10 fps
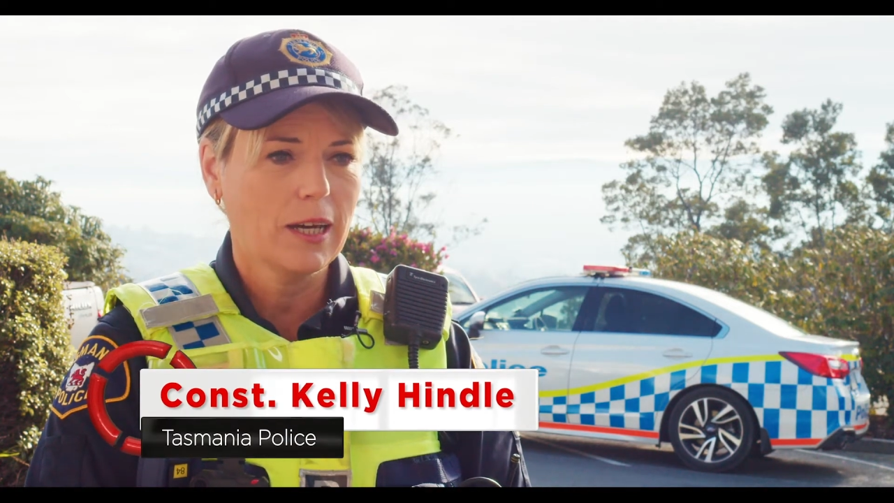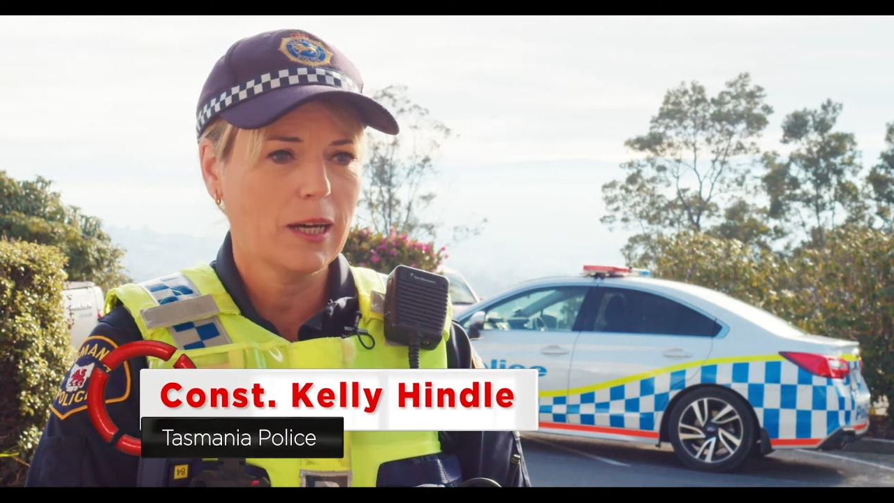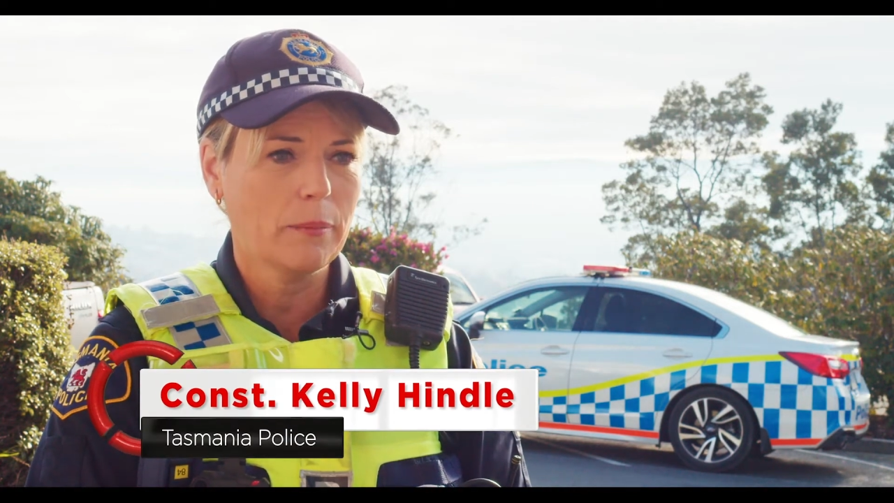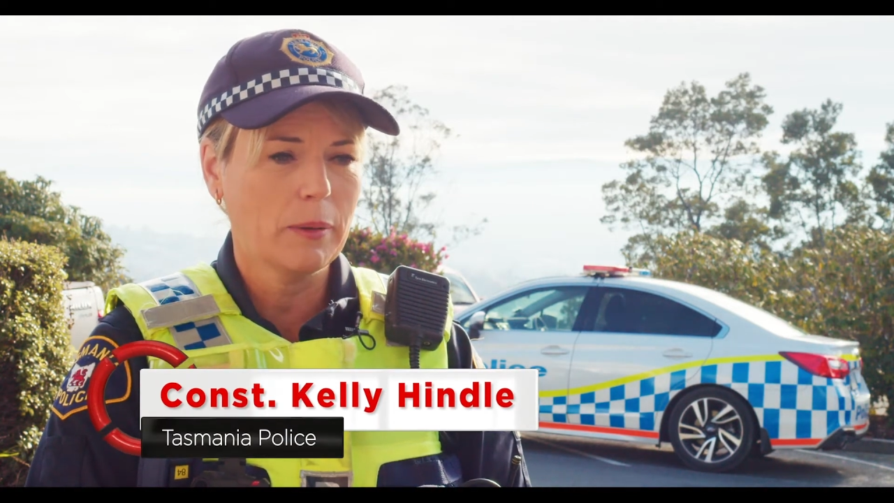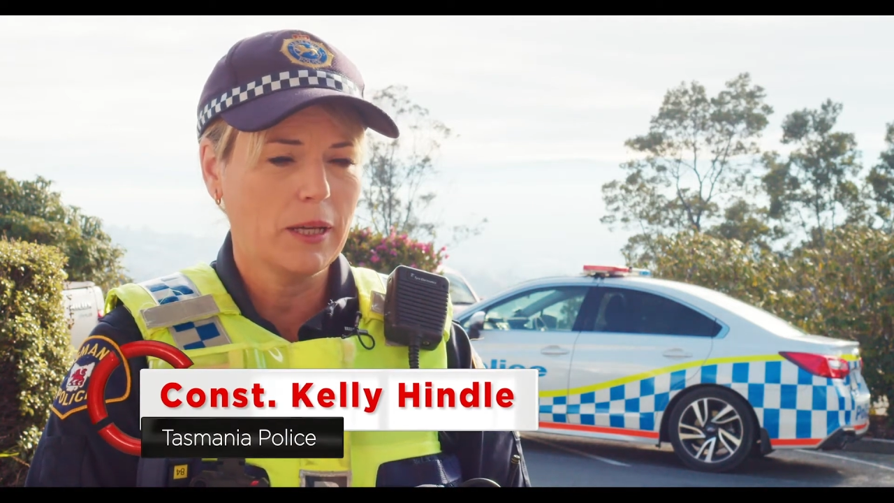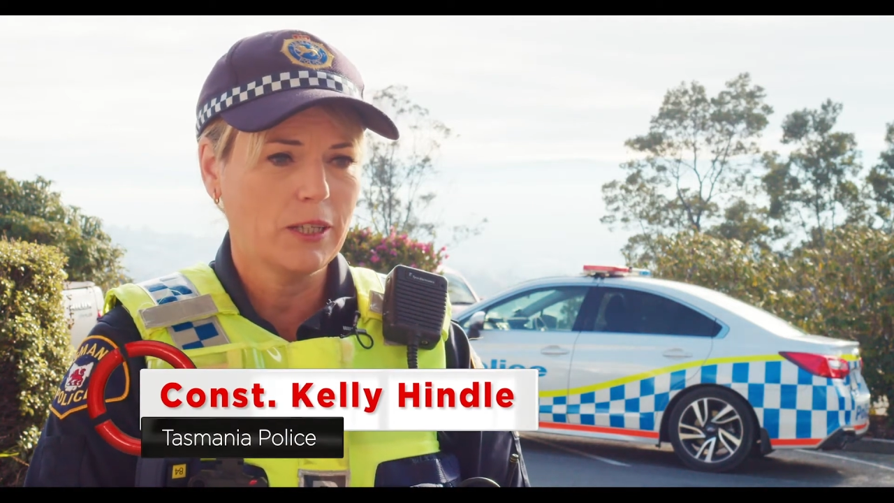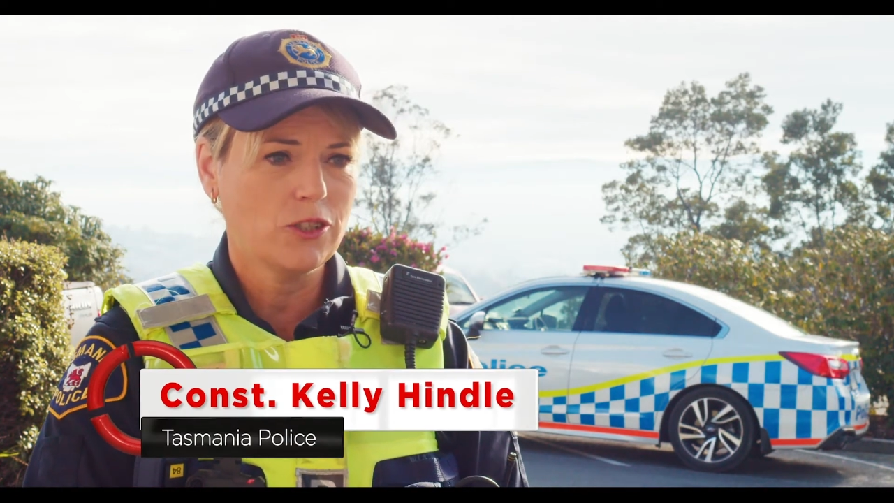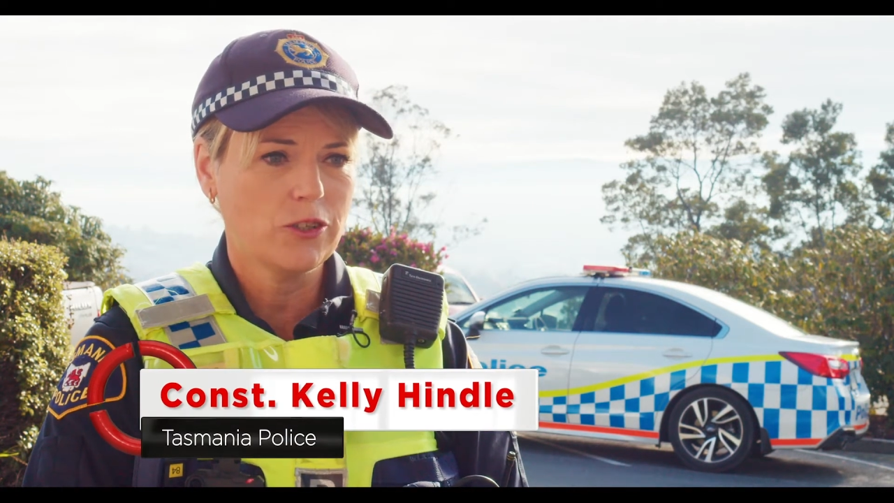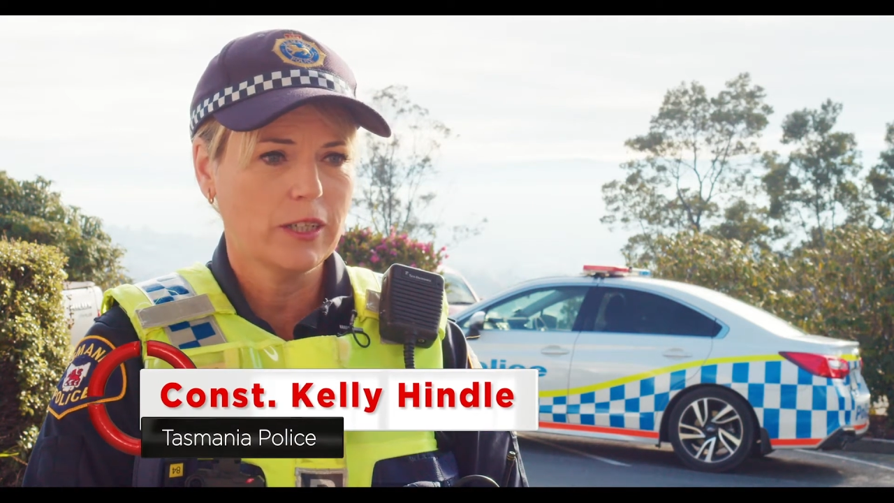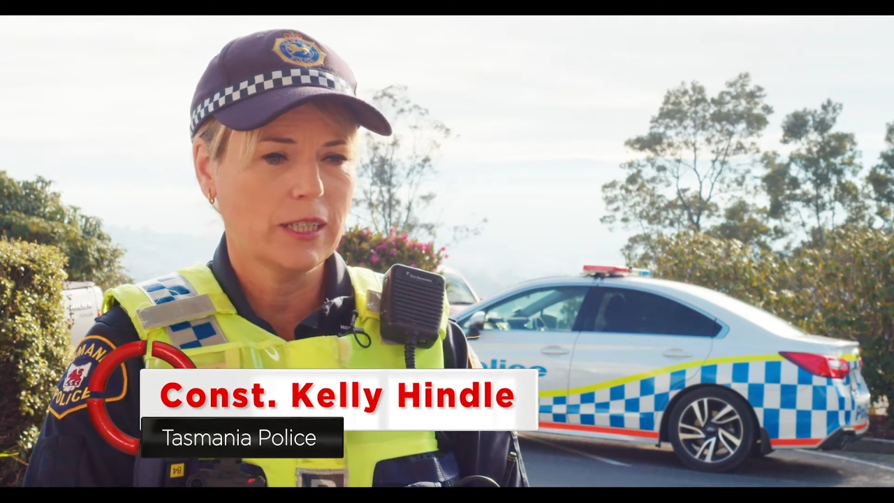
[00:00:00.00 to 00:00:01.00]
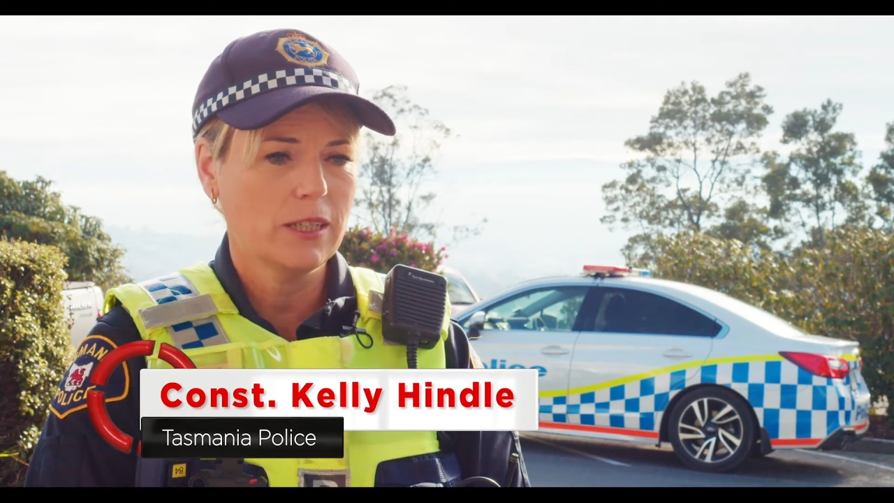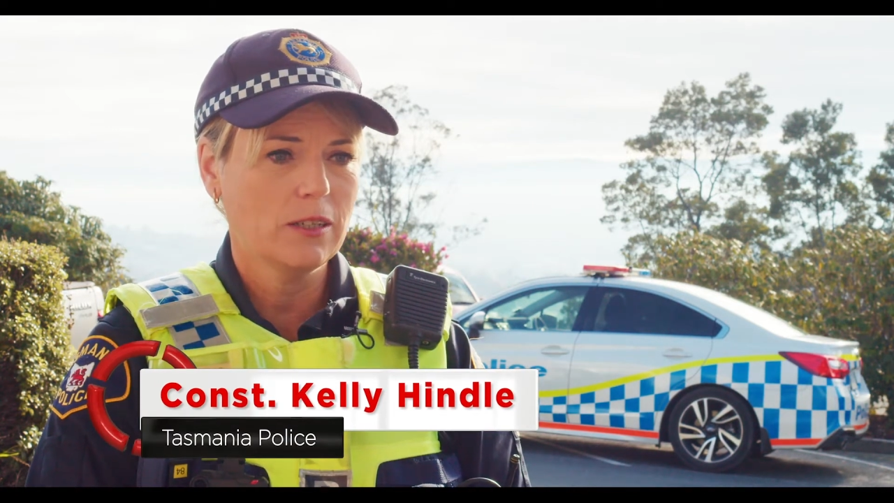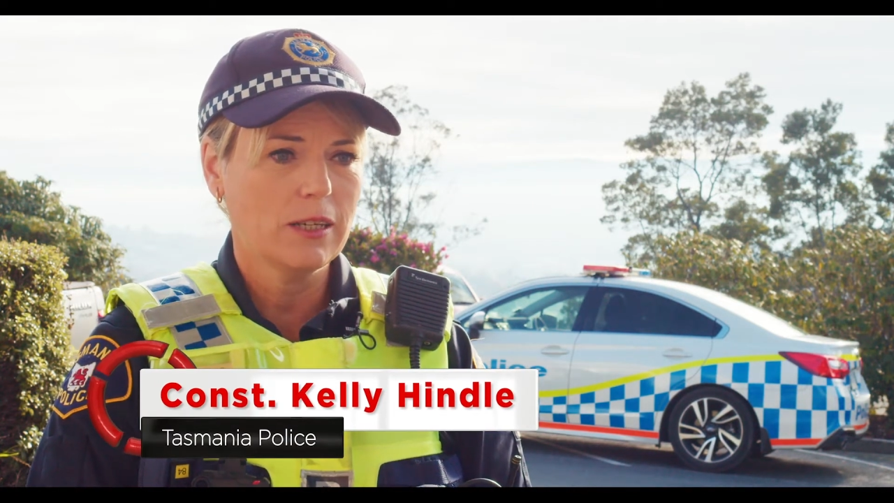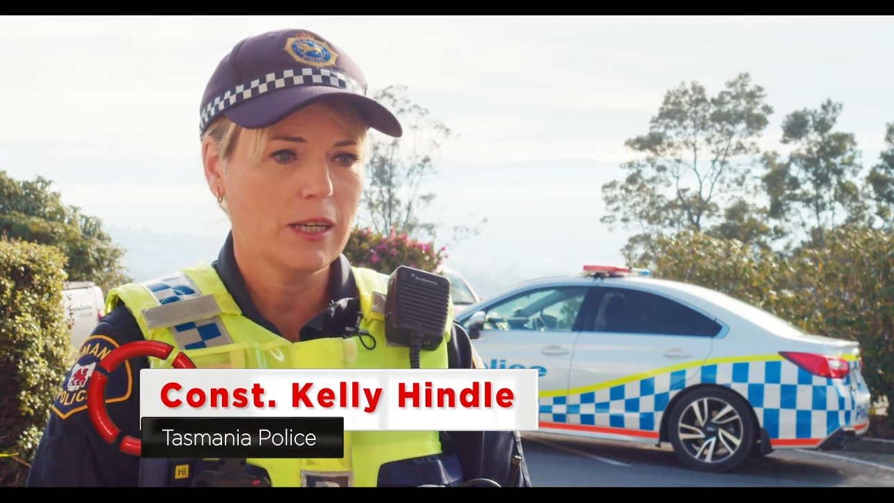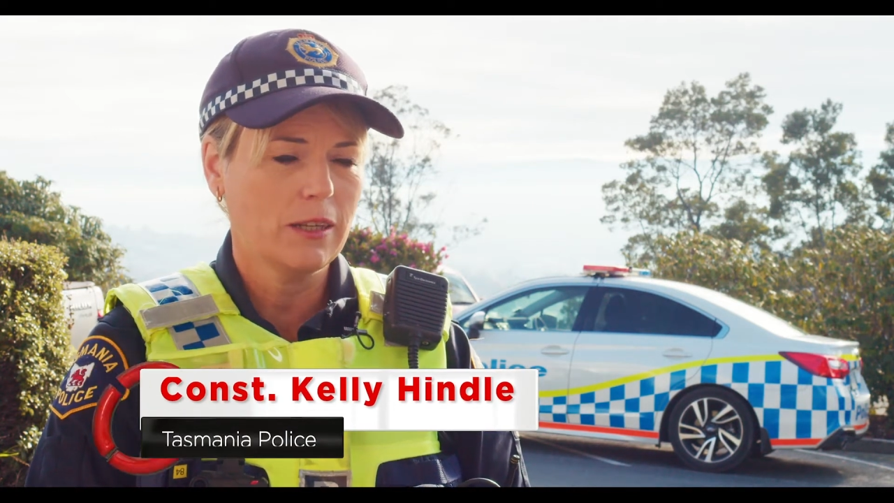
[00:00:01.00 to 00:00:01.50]
um, injuring
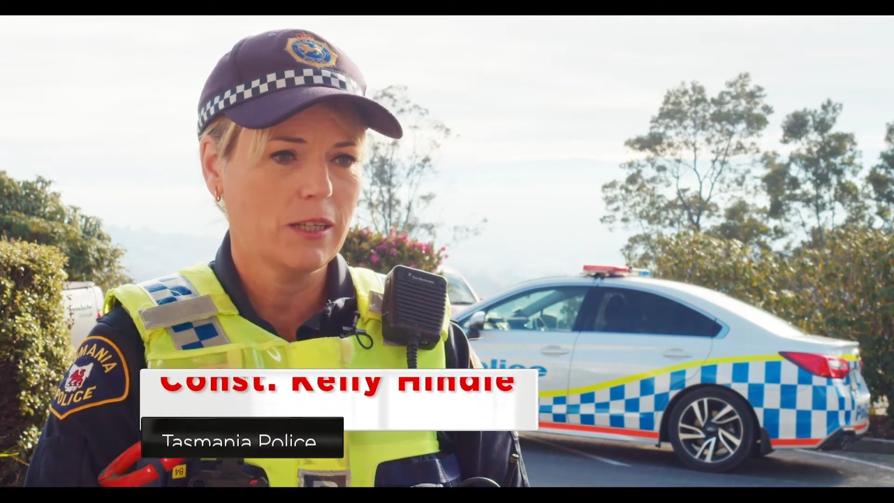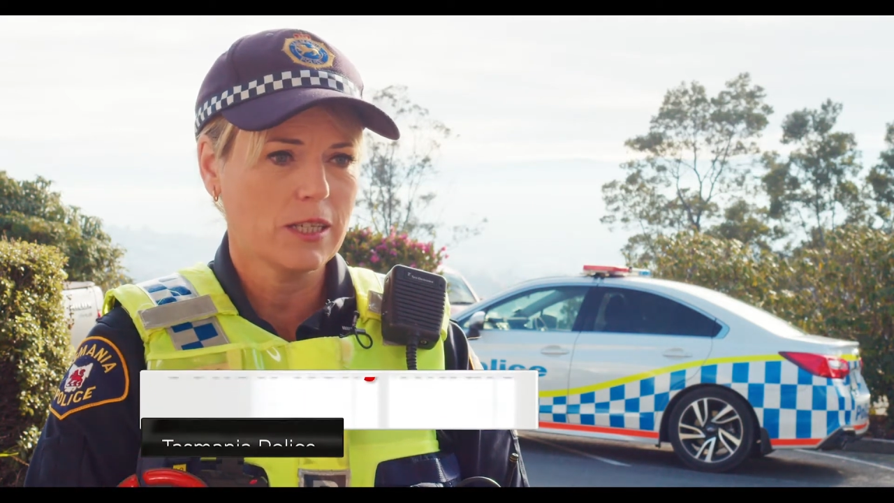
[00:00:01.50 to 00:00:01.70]
either